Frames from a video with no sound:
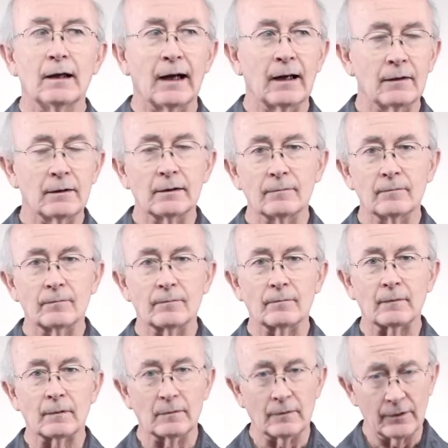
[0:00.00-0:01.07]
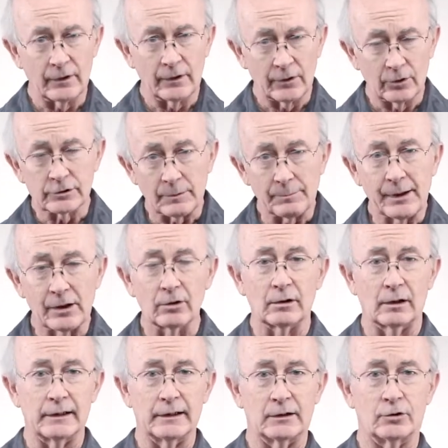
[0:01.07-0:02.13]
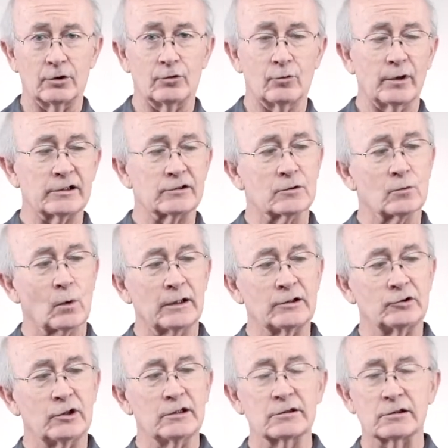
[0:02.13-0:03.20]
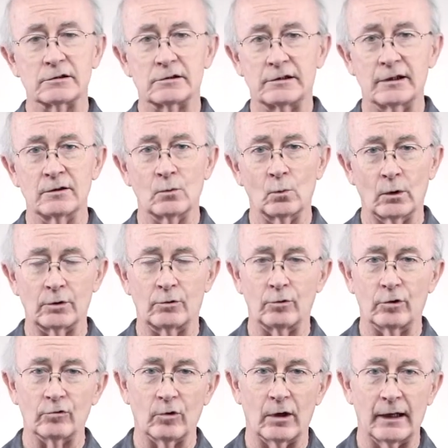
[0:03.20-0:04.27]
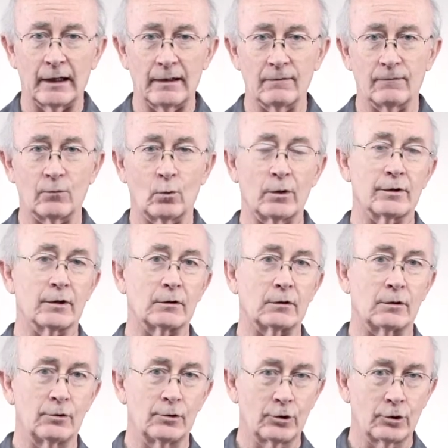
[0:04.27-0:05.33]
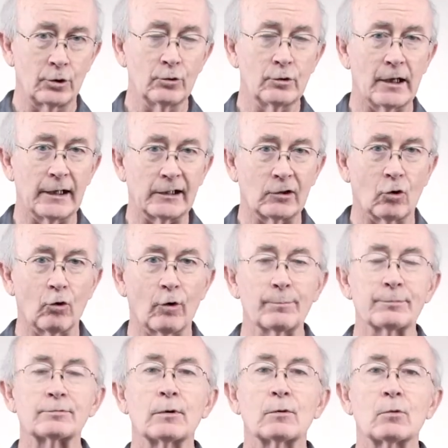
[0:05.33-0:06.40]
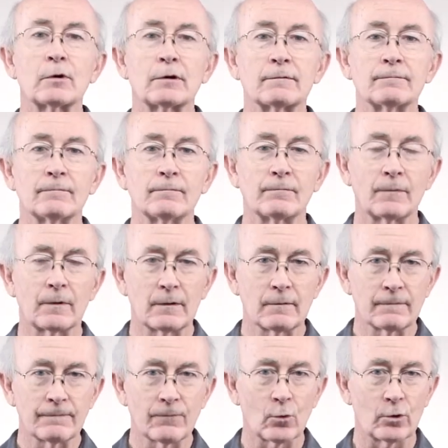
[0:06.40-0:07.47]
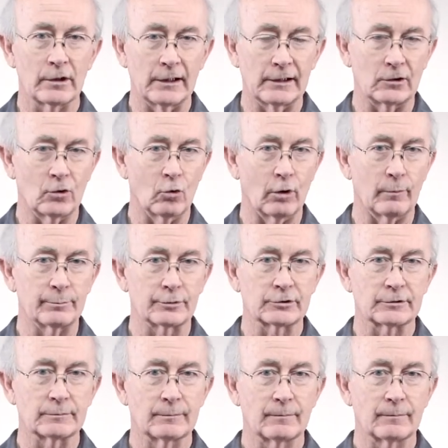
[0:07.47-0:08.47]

and there's apparently a good reason why Jesus didn't want to arrive with a two day corpse, but with a four day corpse.